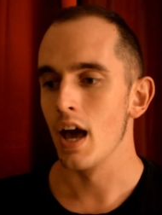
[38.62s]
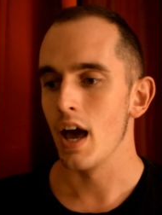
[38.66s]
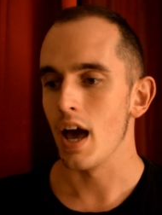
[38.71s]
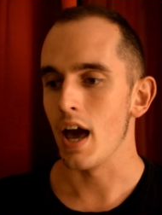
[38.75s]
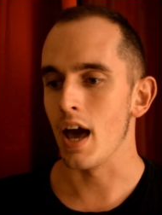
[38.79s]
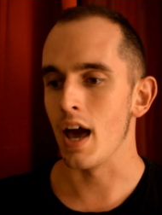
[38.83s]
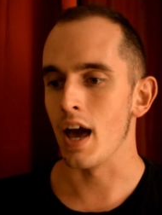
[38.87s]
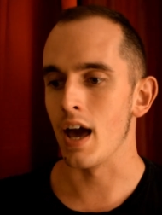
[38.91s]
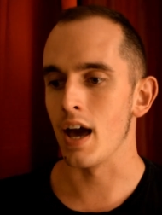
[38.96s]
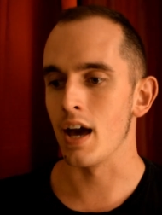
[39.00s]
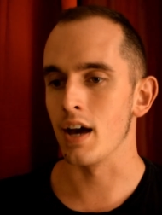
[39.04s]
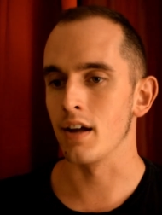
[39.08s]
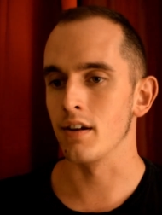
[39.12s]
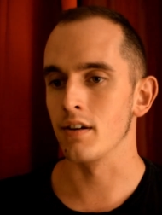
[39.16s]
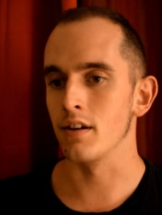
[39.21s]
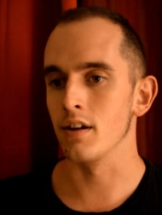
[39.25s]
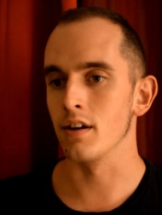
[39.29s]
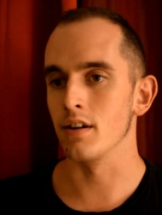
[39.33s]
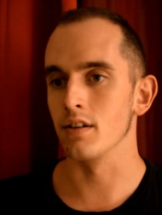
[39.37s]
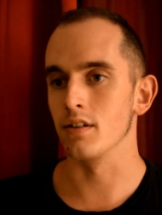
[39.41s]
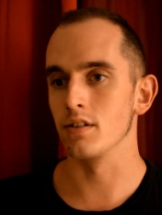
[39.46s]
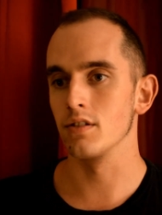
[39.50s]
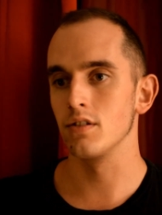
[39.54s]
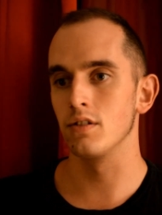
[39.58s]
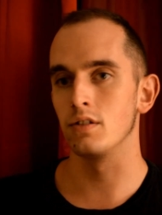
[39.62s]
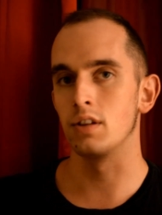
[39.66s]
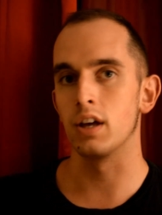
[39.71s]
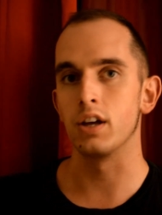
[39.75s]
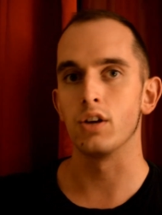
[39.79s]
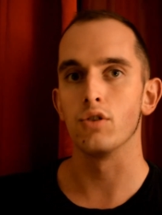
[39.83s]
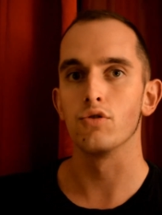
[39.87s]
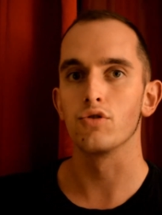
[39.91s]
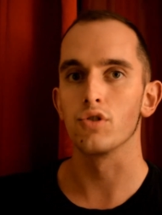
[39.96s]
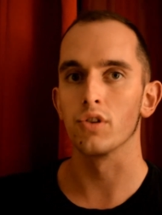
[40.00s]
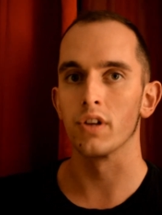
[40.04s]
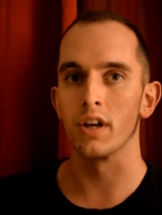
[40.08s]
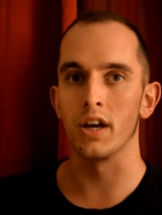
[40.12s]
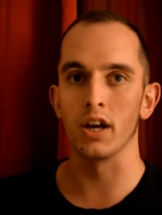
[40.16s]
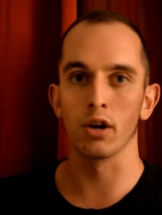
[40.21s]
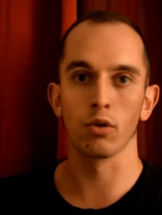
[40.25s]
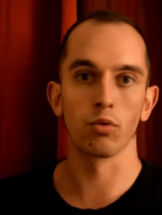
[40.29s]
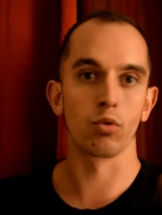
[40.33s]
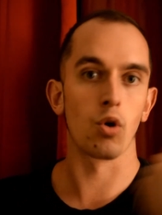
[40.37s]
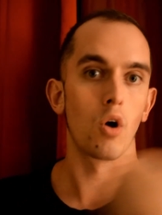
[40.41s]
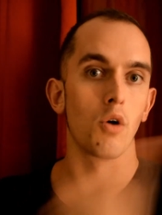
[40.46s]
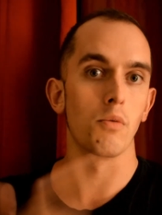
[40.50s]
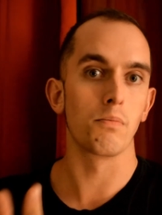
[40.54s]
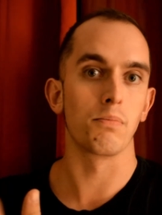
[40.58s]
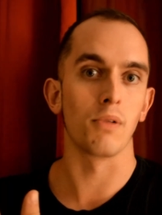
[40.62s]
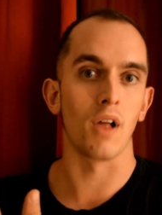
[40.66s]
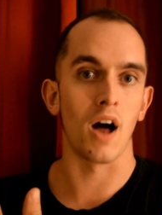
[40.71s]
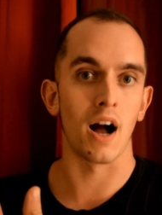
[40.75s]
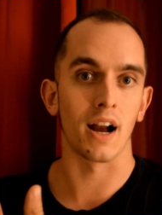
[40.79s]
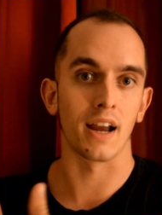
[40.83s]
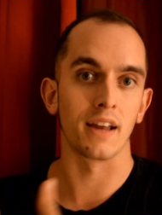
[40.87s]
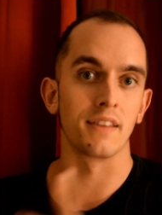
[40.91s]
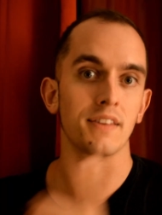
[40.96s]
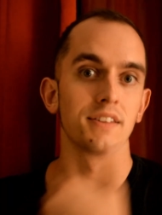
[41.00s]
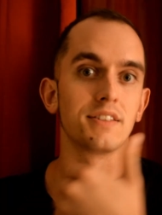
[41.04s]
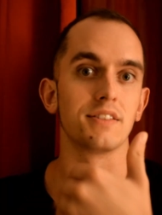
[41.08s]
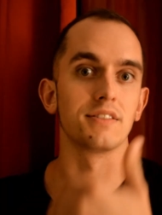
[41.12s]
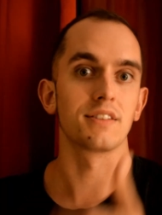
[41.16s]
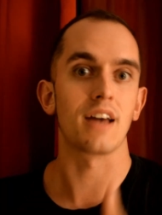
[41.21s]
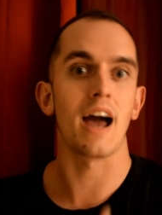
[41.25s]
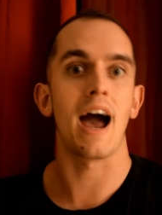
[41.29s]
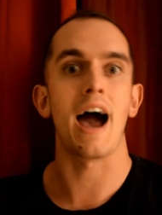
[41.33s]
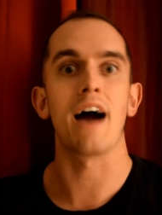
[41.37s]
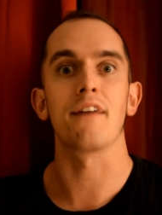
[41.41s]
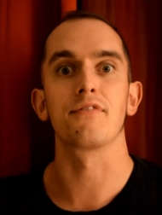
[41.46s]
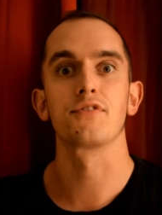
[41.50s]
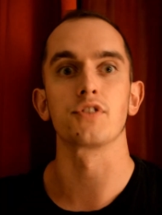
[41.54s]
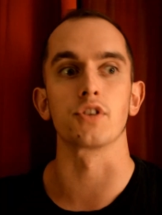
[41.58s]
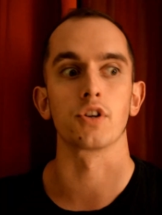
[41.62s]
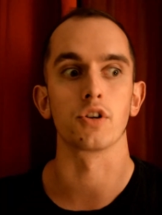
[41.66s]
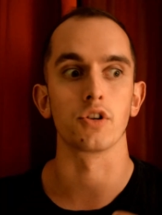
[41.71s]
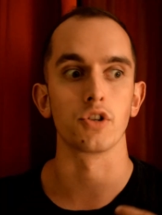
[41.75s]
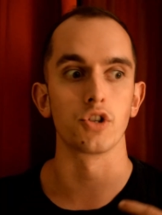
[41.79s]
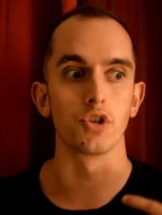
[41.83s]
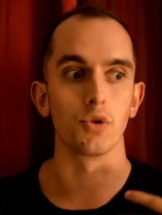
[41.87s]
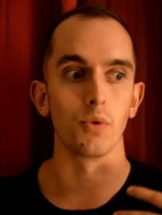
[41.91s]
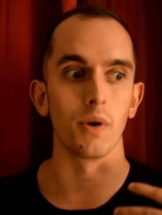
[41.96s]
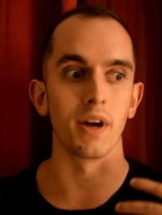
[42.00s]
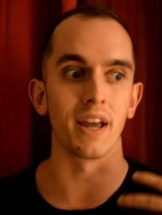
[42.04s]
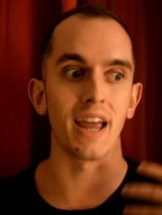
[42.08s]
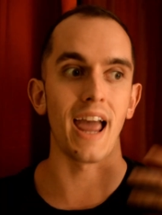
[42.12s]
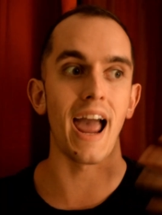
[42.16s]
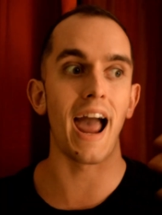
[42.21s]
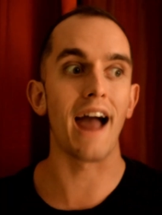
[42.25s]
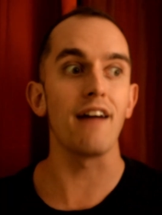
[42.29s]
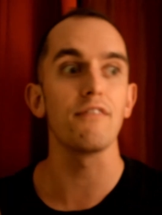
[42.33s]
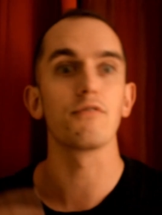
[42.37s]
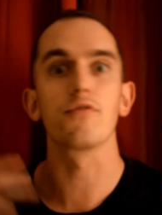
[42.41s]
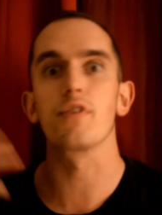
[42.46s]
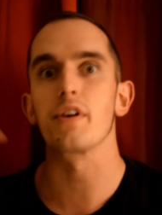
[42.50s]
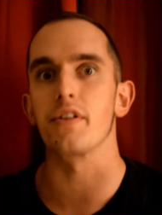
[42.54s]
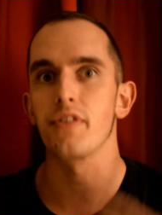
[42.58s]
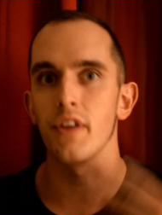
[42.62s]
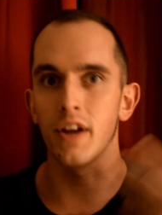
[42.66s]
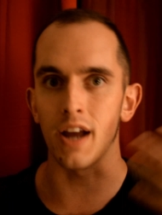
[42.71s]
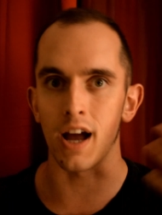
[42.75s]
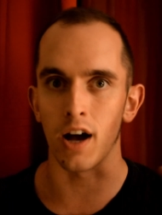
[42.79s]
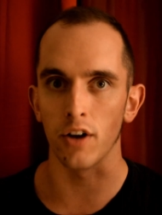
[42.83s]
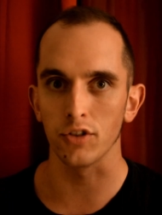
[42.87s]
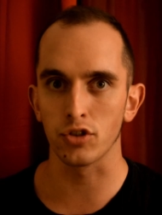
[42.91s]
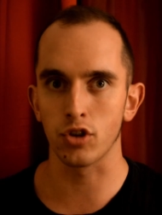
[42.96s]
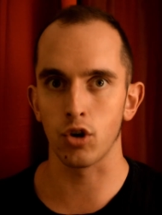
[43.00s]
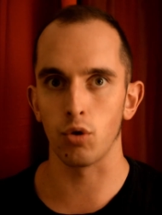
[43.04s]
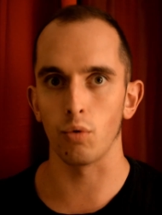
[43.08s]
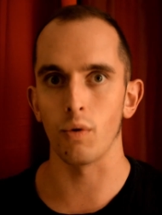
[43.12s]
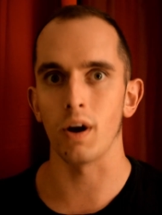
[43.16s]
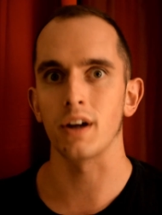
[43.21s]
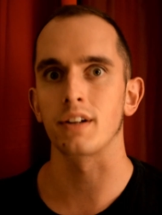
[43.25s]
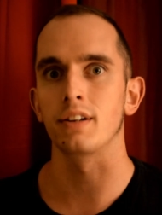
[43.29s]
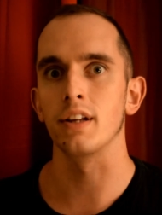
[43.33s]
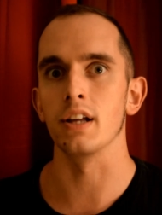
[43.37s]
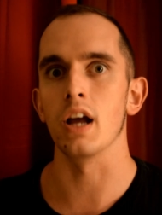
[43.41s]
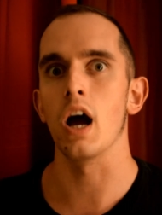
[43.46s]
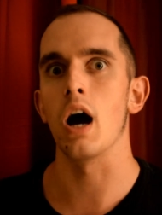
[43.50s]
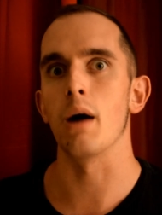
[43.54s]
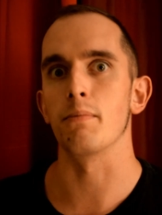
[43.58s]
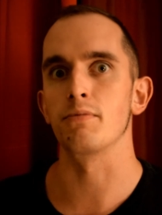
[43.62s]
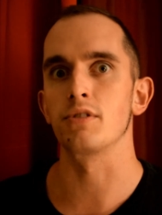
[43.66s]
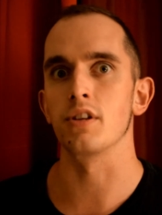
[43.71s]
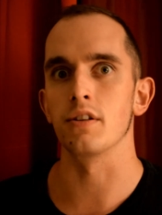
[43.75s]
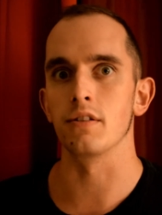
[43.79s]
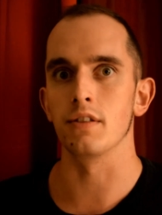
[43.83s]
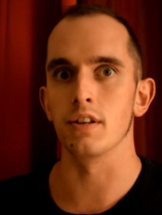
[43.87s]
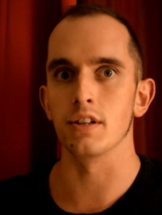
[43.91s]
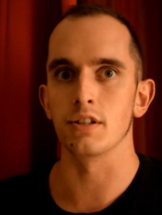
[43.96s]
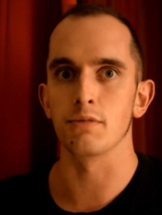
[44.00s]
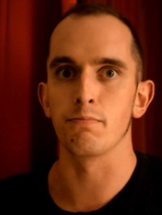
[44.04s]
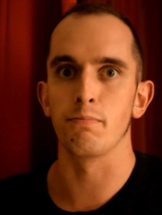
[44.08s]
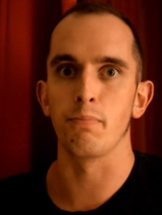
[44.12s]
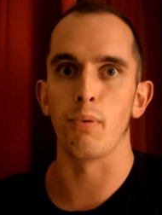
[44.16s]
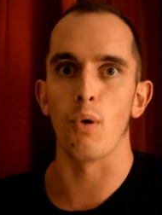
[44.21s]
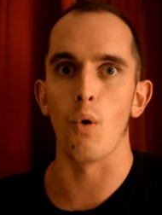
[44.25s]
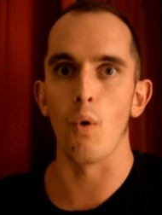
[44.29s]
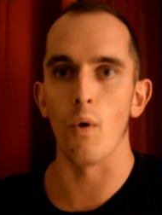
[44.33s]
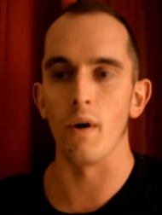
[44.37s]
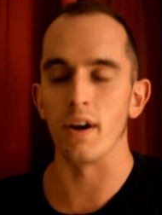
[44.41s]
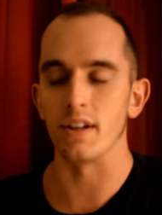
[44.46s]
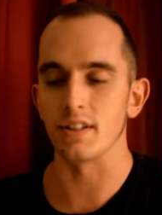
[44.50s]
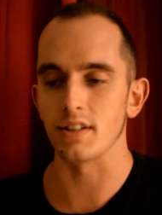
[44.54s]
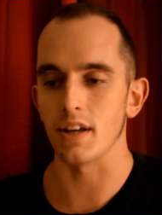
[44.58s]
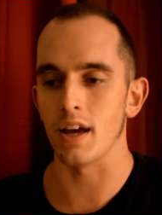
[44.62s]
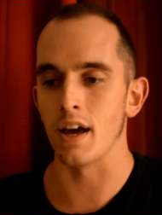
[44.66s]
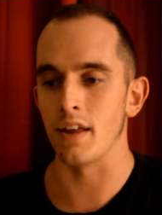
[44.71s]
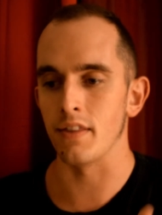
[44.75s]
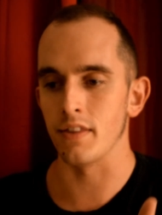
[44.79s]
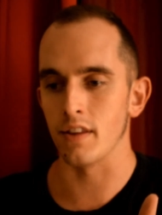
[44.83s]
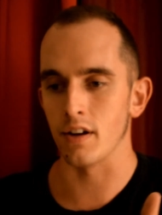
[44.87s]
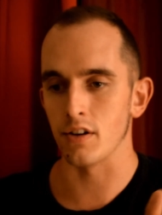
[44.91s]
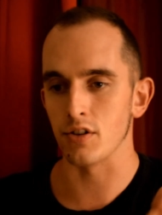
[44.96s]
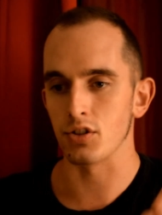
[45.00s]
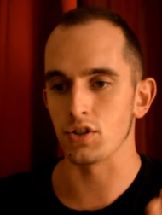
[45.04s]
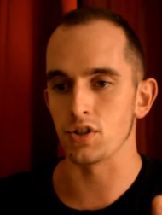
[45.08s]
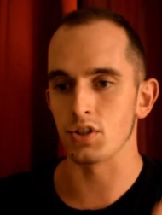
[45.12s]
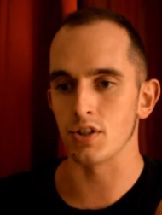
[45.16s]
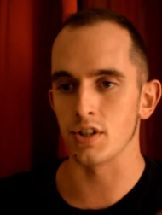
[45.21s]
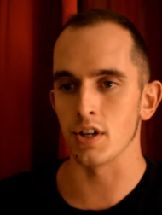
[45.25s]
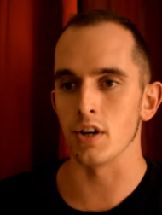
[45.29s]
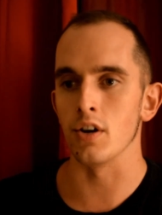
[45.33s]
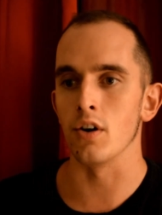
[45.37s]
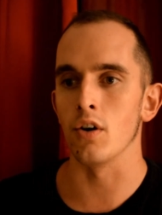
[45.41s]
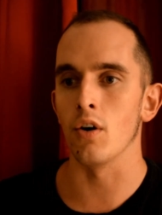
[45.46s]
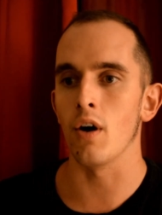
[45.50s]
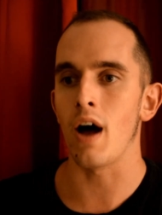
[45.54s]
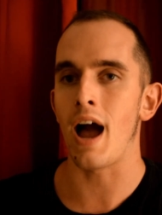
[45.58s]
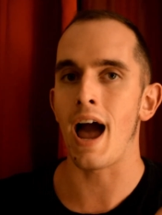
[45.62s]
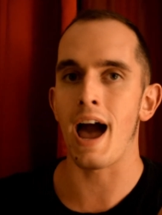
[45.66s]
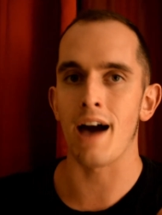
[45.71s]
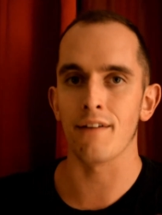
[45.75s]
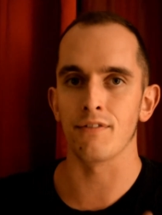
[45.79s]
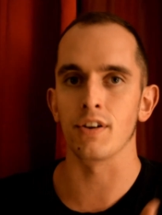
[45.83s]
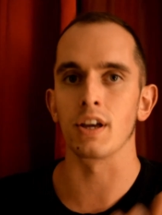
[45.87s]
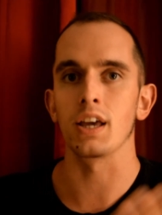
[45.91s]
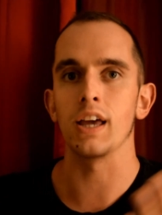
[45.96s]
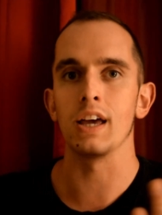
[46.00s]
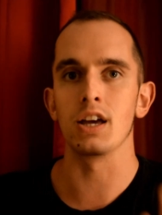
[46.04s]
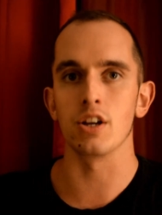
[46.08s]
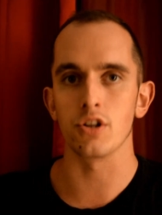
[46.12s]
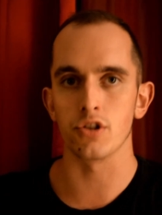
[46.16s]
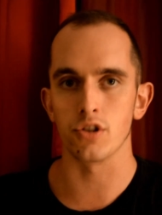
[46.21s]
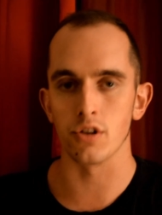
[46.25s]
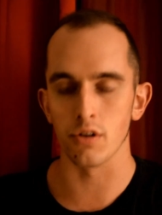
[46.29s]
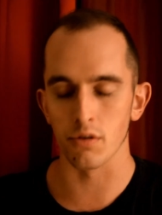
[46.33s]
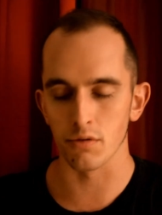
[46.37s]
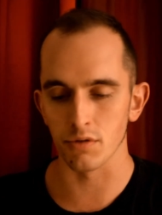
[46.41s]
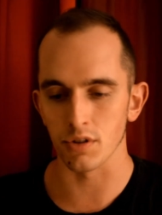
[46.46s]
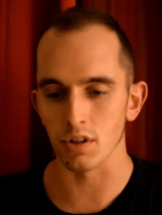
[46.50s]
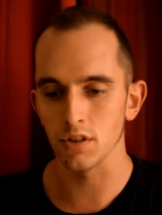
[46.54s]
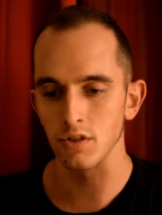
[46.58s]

And they usually hit a roadblock. And this is after doing everything else correctly up to this point, and they're still having issues.